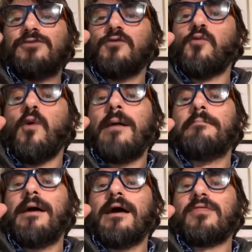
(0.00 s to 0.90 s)
took 1
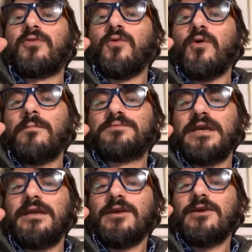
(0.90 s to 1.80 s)
month to
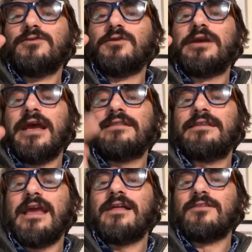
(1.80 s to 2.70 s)
get
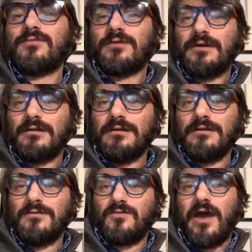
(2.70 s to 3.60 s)
the answer.
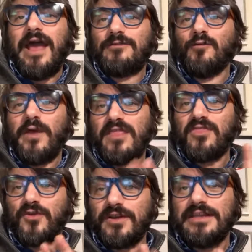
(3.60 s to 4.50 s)
So I had to wait
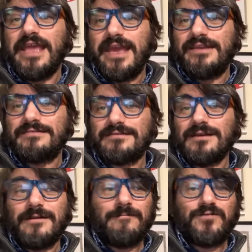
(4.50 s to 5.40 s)
30 days.
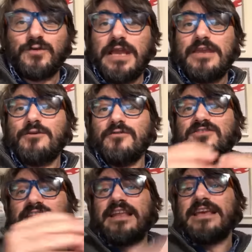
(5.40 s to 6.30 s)
Today you
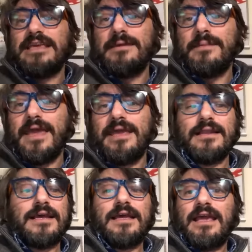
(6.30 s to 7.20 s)
send an email,
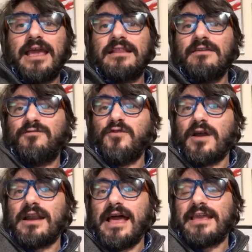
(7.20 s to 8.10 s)
and if you are
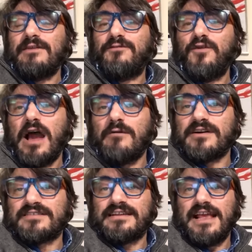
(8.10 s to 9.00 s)
lucky, a few
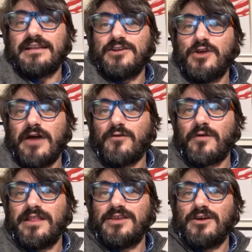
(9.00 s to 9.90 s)
hours later, you have
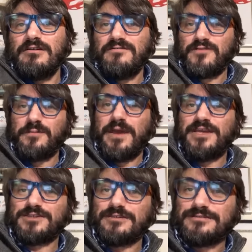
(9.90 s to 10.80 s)
already your
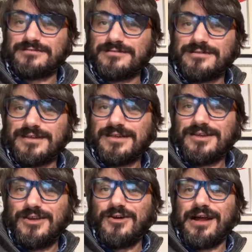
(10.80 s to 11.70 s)
information,
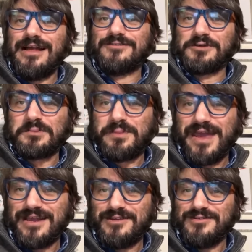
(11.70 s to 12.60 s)
your answer
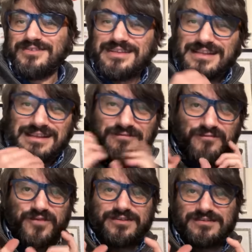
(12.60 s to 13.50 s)
back. You see the
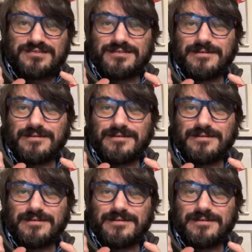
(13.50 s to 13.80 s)
difference.